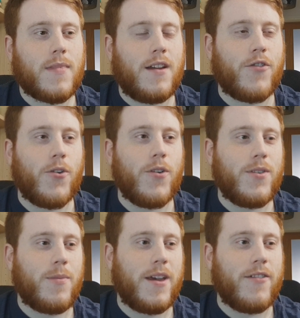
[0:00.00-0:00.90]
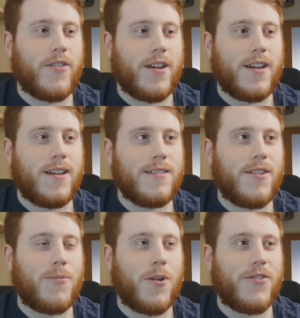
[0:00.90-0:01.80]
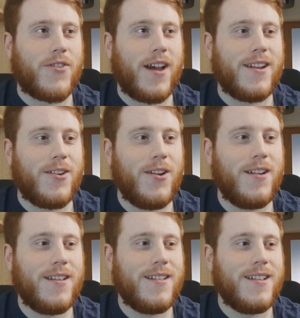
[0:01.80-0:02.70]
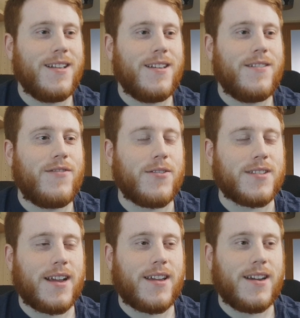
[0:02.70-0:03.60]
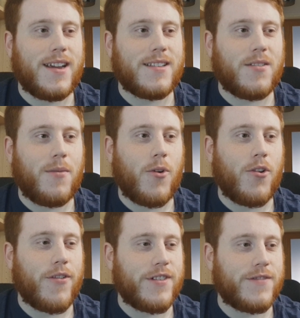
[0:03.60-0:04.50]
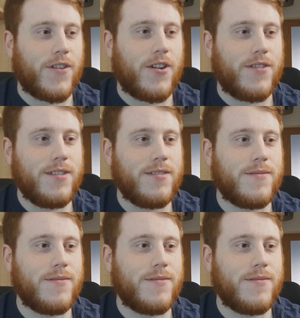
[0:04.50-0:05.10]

I thought there was a bit of a one-sided... Feels like he gets a lot more love of his father.